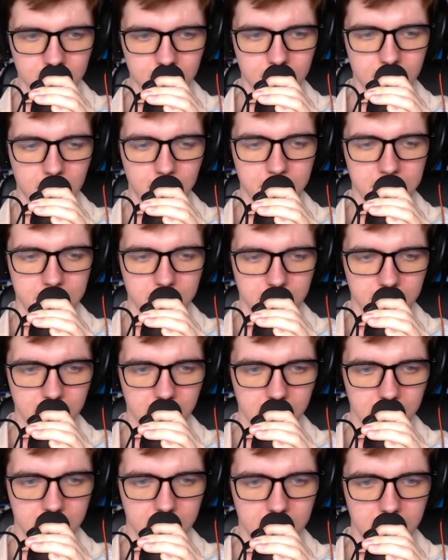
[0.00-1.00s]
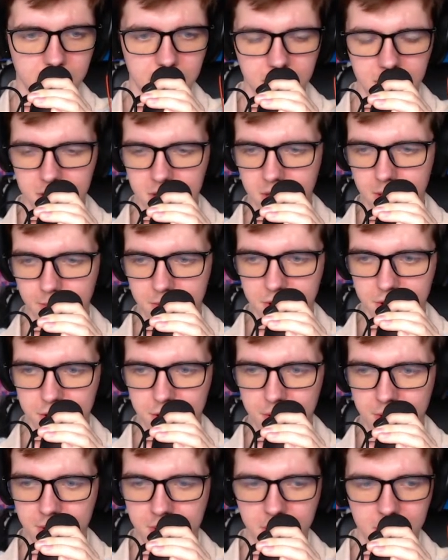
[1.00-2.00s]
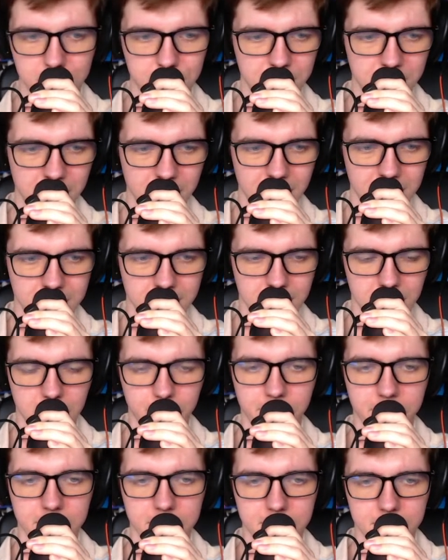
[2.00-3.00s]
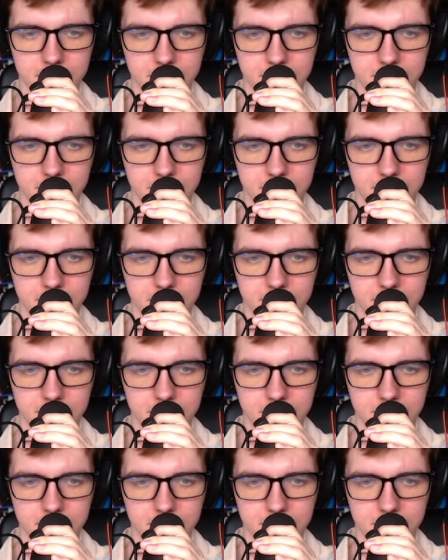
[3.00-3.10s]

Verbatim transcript: Maybe it's okay. Just turn it down just a little bit.